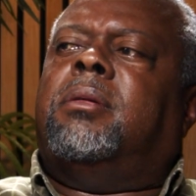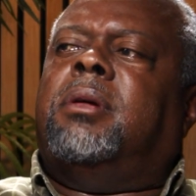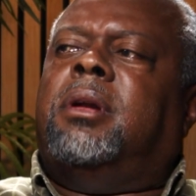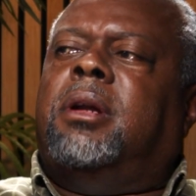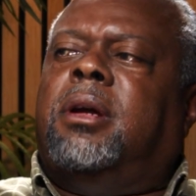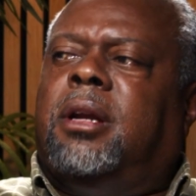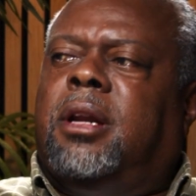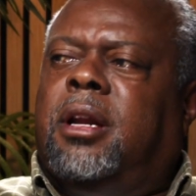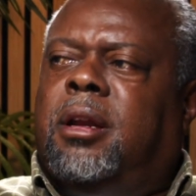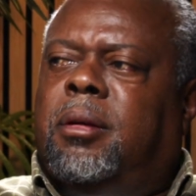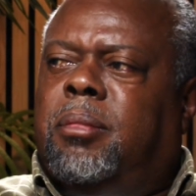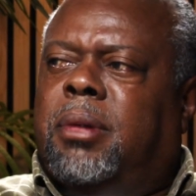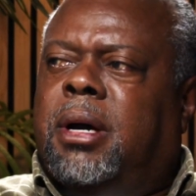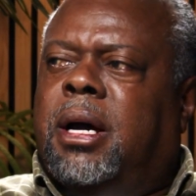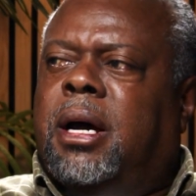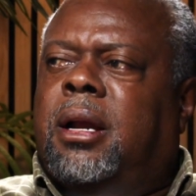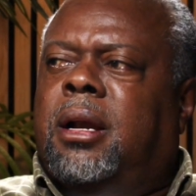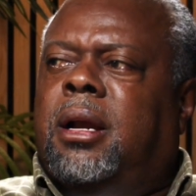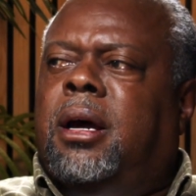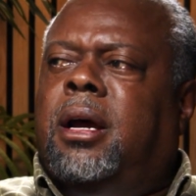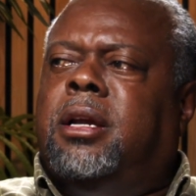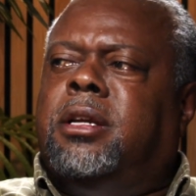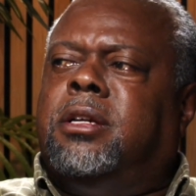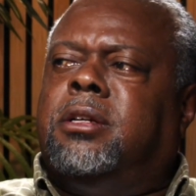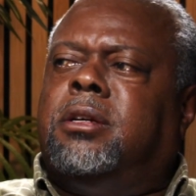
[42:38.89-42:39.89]
we look at
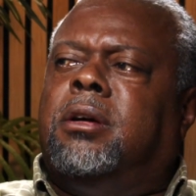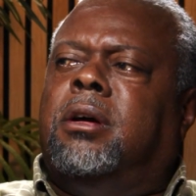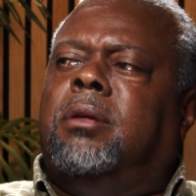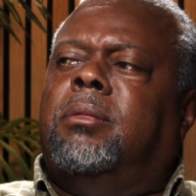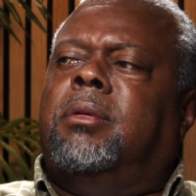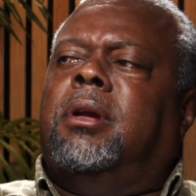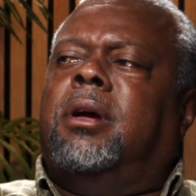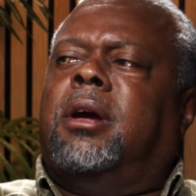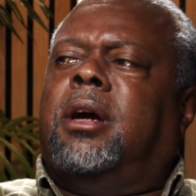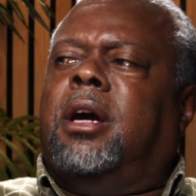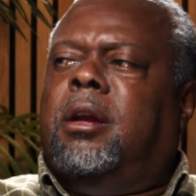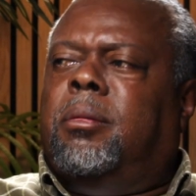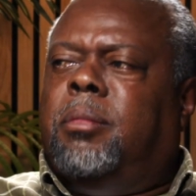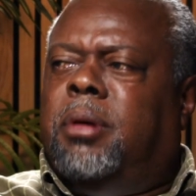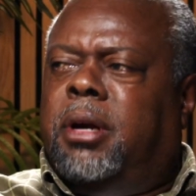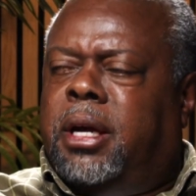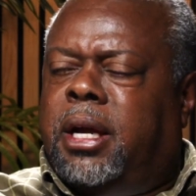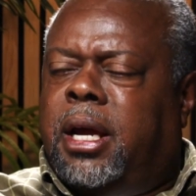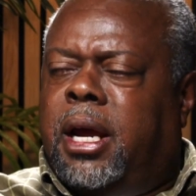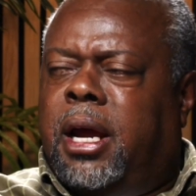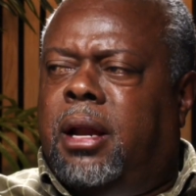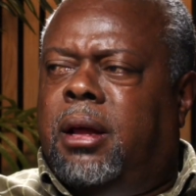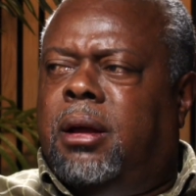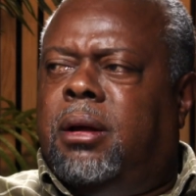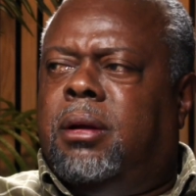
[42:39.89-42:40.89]
biological, we look at
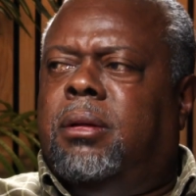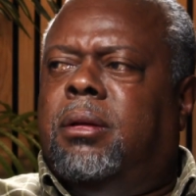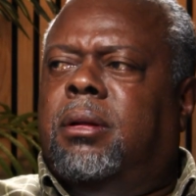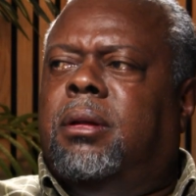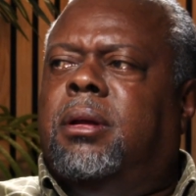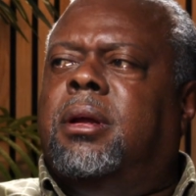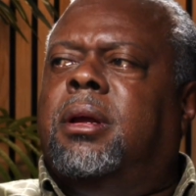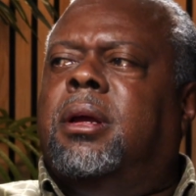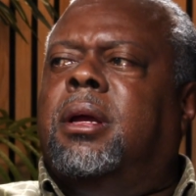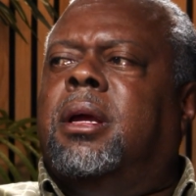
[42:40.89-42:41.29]
mechanical,